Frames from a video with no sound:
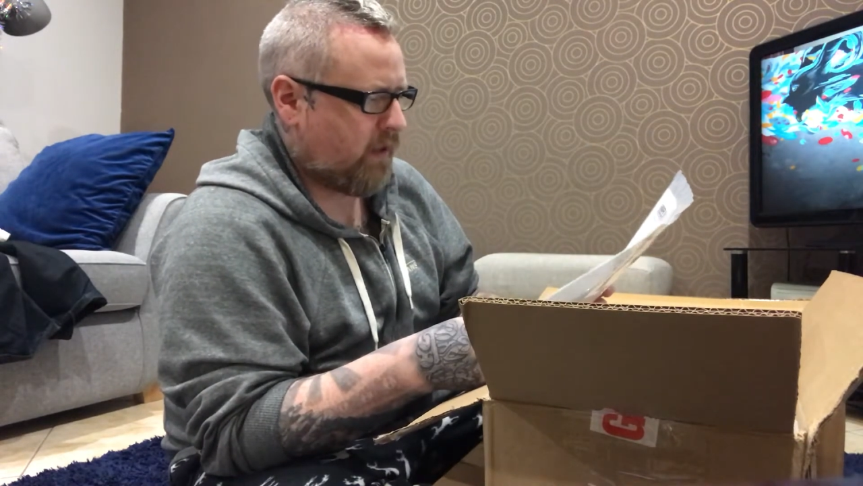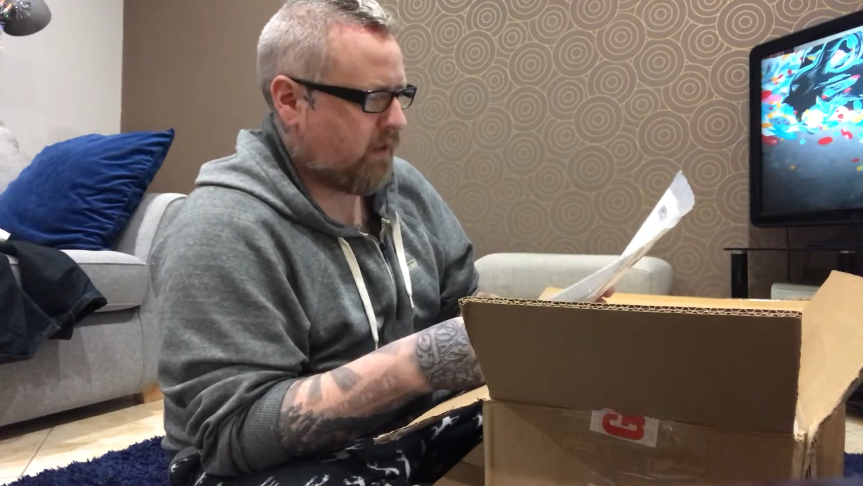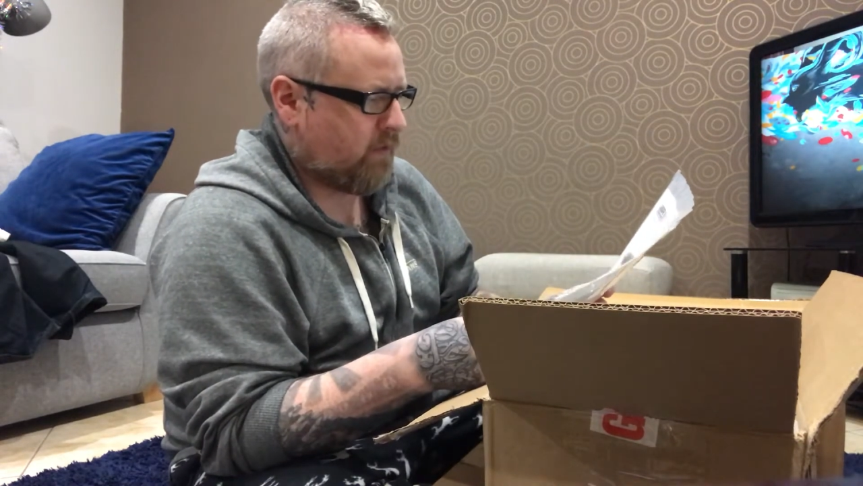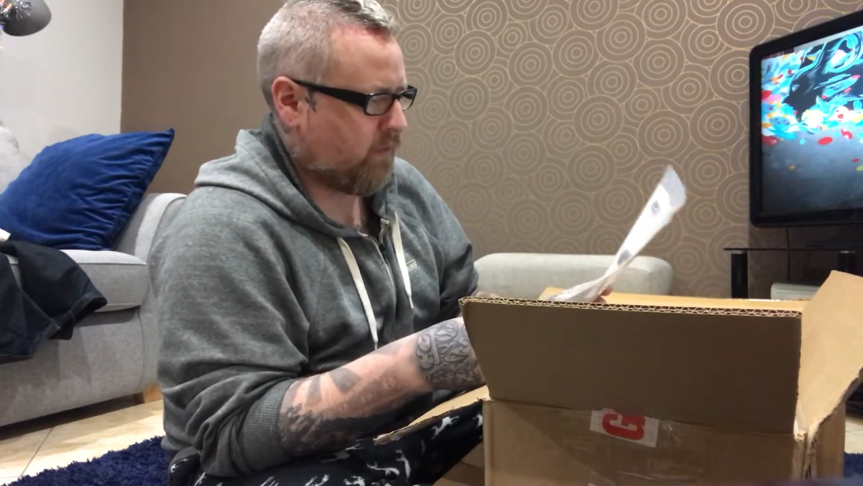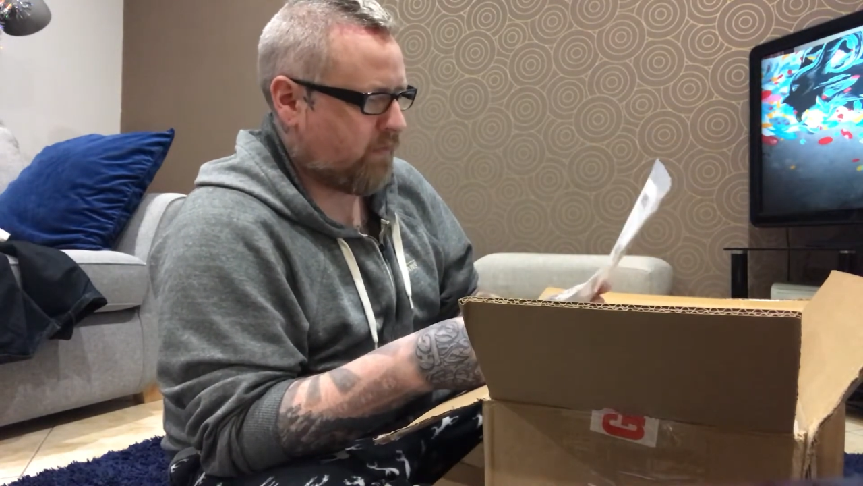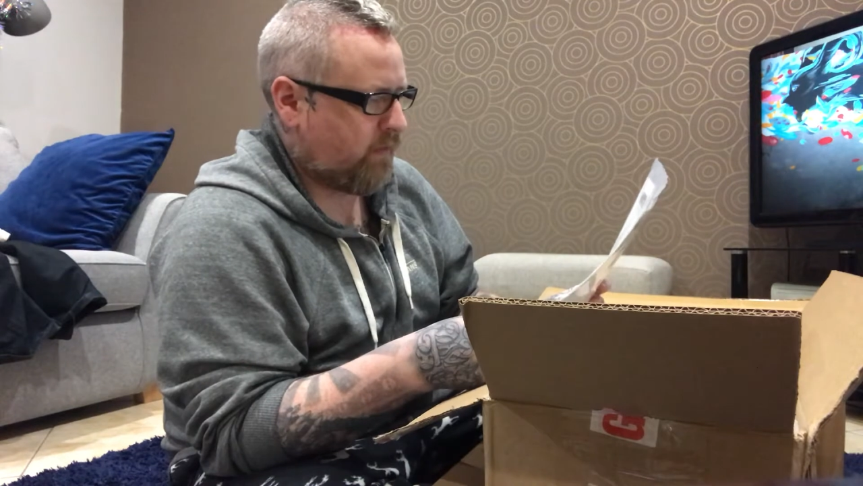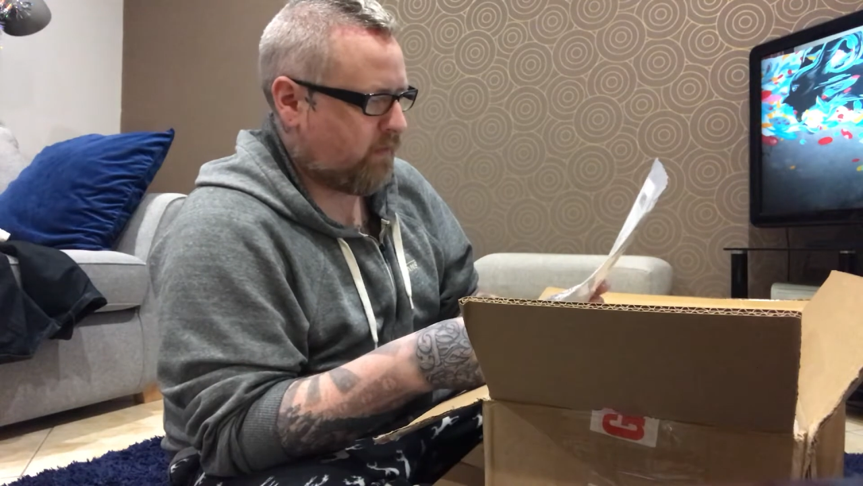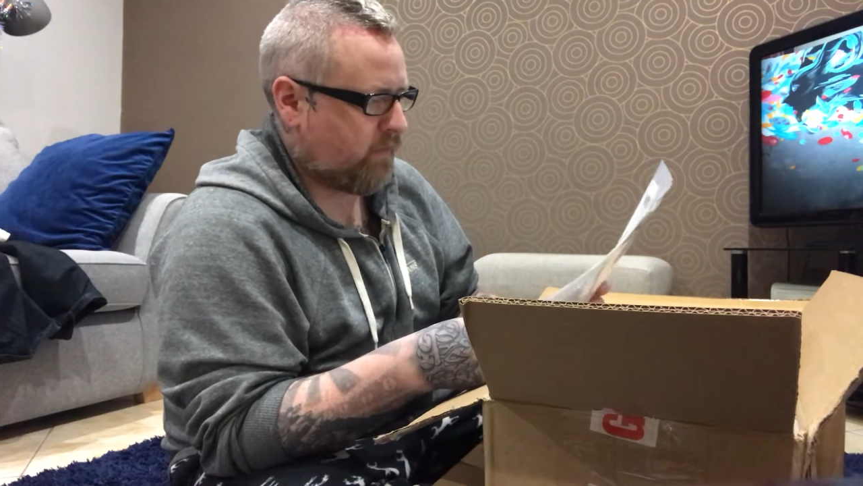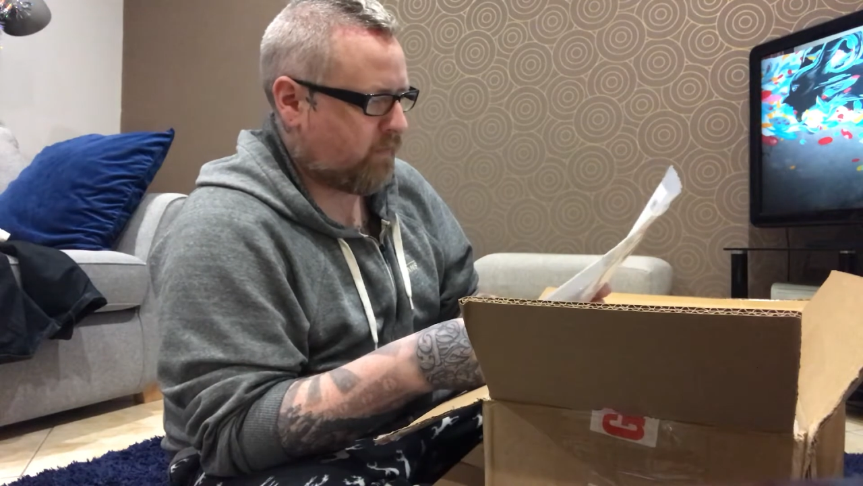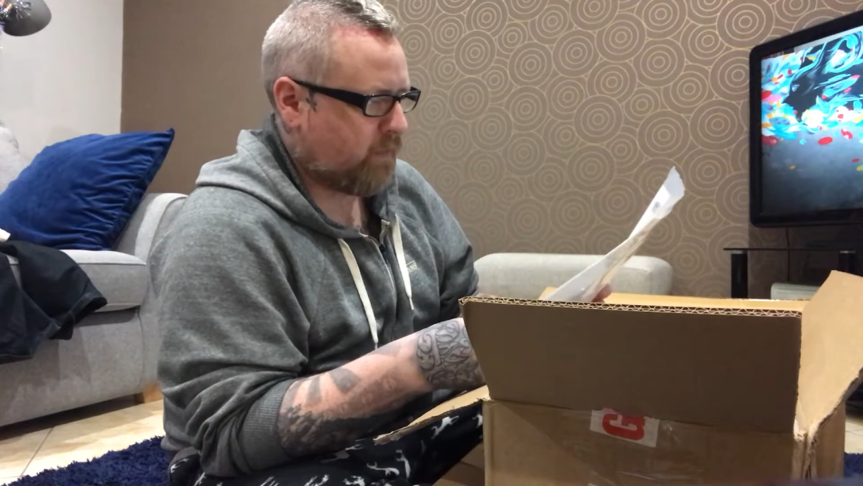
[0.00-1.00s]
none of it looks
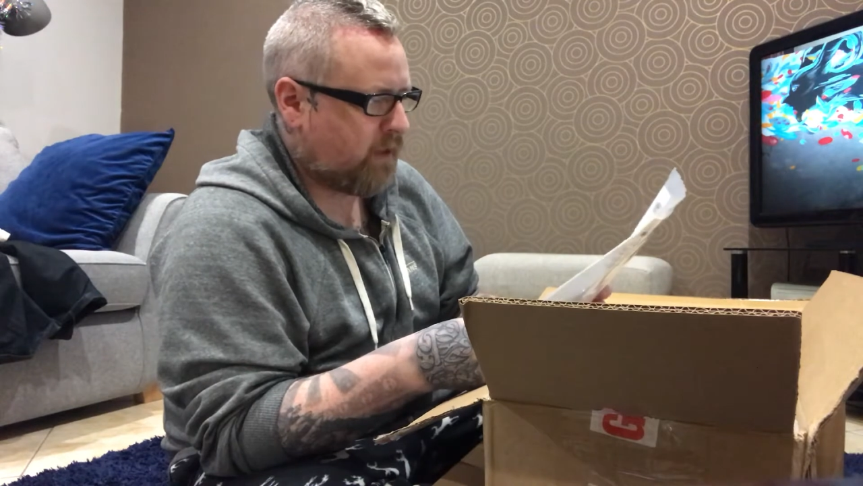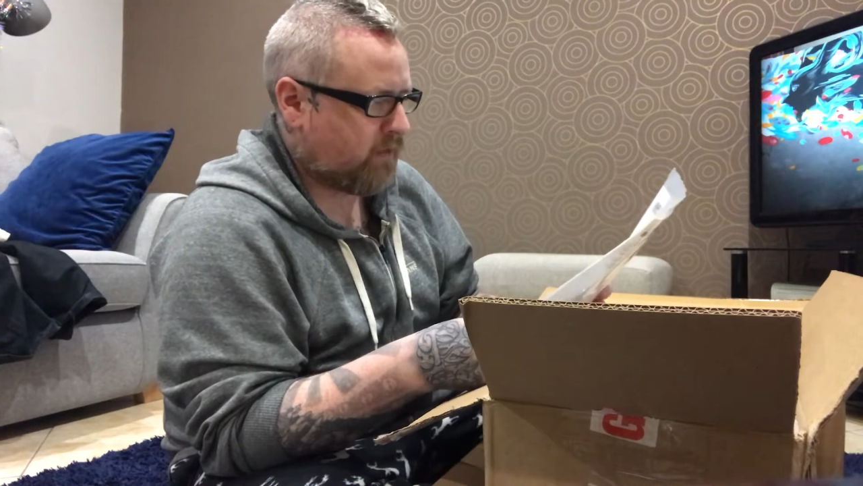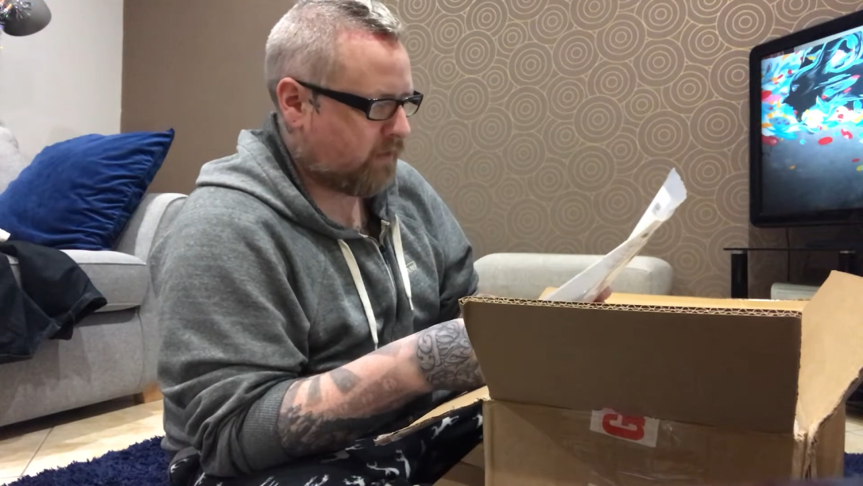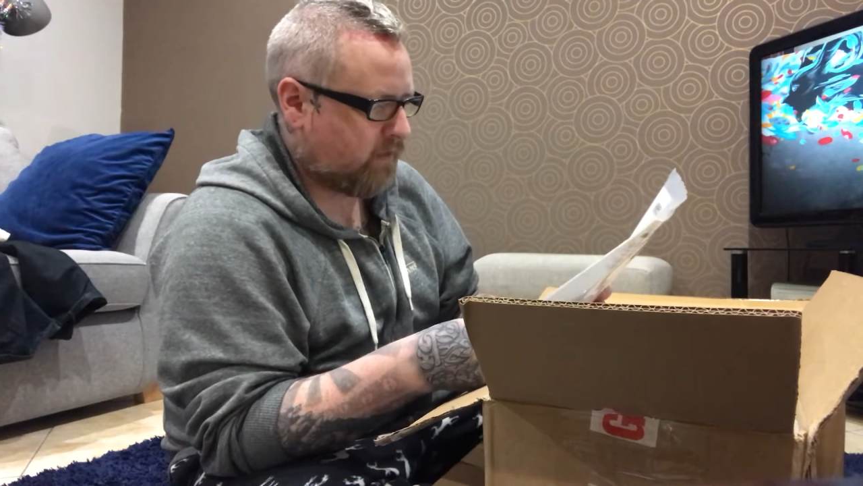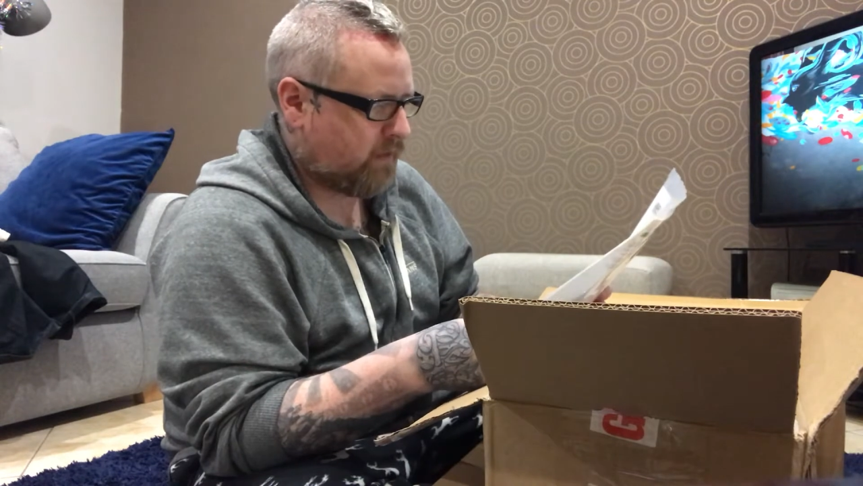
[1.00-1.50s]
familiar at all.